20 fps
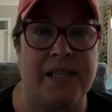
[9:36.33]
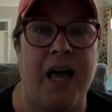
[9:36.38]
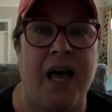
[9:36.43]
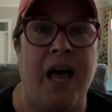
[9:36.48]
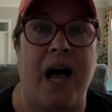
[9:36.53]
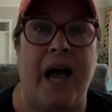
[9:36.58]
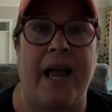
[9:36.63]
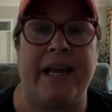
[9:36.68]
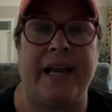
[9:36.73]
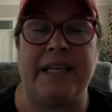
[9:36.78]

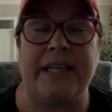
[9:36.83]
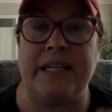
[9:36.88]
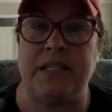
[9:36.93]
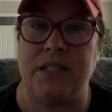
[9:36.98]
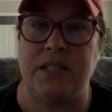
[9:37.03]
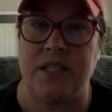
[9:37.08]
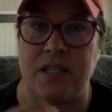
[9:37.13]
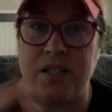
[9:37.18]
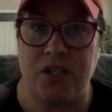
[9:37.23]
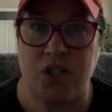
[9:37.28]
I need
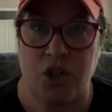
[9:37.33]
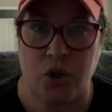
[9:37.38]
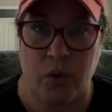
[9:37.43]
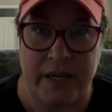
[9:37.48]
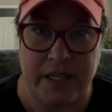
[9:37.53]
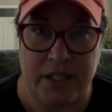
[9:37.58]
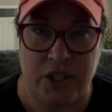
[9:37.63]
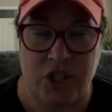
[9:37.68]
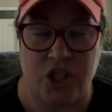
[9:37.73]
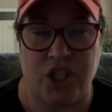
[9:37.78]
to
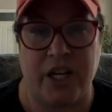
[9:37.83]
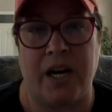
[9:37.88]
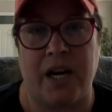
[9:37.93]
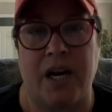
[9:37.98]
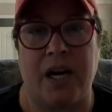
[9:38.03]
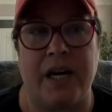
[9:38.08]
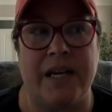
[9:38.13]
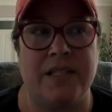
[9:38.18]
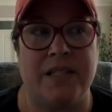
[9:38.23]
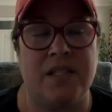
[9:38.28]
screen share.
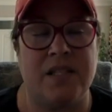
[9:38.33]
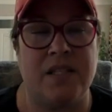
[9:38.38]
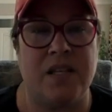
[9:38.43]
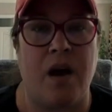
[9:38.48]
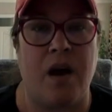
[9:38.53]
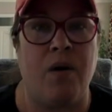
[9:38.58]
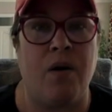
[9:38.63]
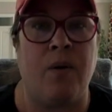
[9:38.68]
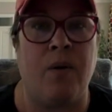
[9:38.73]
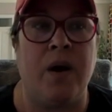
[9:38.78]
And
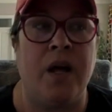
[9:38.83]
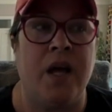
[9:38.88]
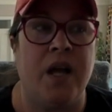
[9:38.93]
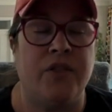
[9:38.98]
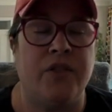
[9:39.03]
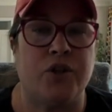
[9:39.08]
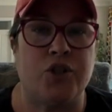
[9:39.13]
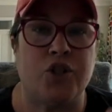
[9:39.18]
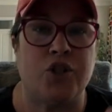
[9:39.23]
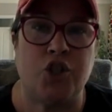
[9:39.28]
so
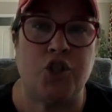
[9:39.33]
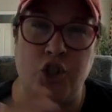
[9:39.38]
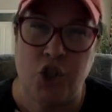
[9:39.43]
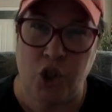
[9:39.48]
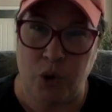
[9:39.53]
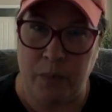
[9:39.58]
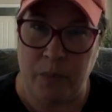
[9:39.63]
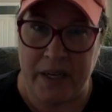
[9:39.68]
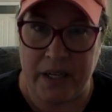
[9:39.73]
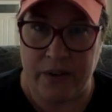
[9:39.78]
there's too
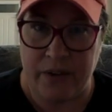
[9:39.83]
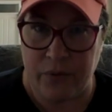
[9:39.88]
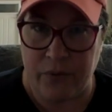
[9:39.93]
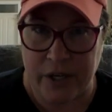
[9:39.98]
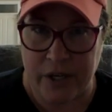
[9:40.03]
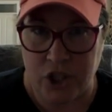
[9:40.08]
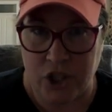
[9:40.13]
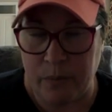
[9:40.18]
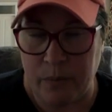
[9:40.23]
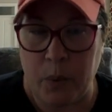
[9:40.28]
many
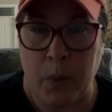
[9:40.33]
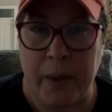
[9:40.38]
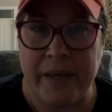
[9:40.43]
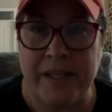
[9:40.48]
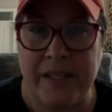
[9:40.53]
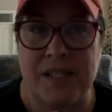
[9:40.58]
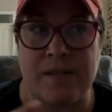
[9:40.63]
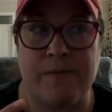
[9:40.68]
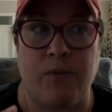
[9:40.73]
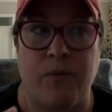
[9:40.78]
friction
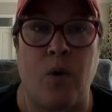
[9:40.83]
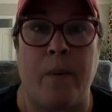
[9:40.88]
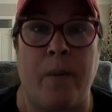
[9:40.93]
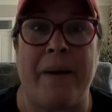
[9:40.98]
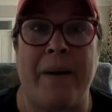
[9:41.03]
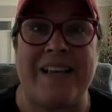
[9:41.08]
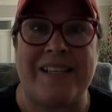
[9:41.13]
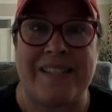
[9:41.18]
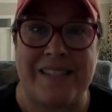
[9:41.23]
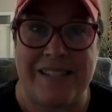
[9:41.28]
points for
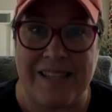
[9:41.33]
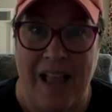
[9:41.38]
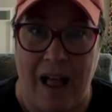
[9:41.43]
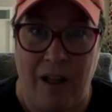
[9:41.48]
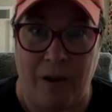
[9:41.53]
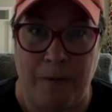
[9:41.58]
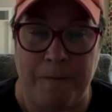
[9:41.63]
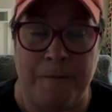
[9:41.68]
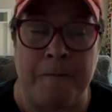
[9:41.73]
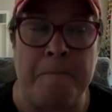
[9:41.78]

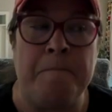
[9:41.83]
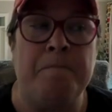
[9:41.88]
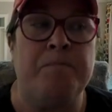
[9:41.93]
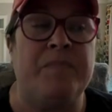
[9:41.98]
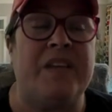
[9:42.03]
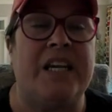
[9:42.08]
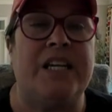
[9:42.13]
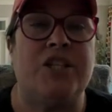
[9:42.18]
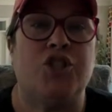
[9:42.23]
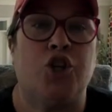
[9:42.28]
myself
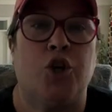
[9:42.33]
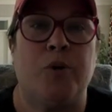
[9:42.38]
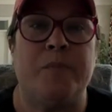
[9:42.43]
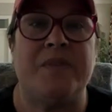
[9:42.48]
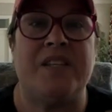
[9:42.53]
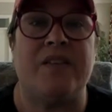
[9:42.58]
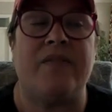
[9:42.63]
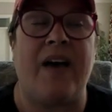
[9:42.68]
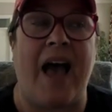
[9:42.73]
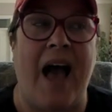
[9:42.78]
in terms
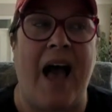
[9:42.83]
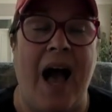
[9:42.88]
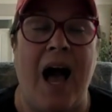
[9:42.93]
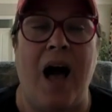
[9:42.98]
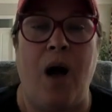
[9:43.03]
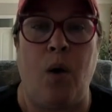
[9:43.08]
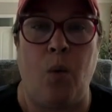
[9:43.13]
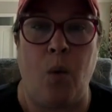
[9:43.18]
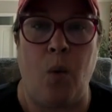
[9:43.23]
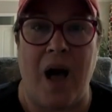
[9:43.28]
of
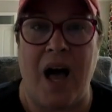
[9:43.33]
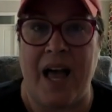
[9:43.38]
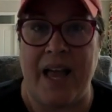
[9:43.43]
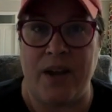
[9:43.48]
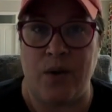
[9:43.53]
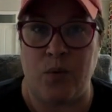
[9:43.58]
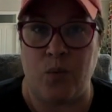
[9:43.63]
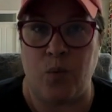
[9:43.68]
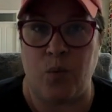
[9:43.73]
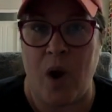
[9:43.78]
how I
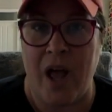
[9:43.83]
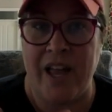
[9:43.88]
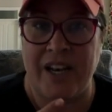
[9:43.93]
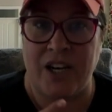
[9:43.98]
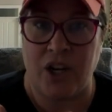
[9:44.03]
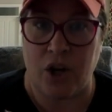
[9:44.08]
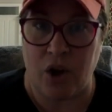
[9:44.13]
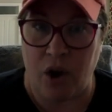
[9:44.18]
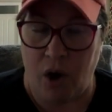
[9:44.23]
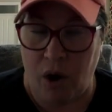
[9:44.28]
run
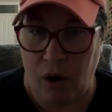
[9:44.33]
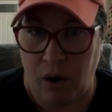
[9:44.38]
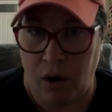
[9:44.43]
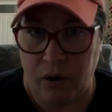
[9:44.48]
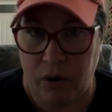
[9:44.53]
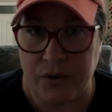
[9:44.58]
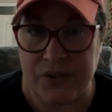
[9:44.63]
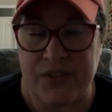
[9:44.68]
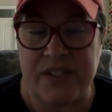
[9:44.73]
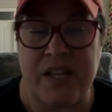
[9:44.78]

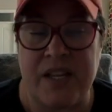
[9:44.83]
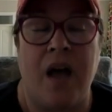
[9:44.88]
calls.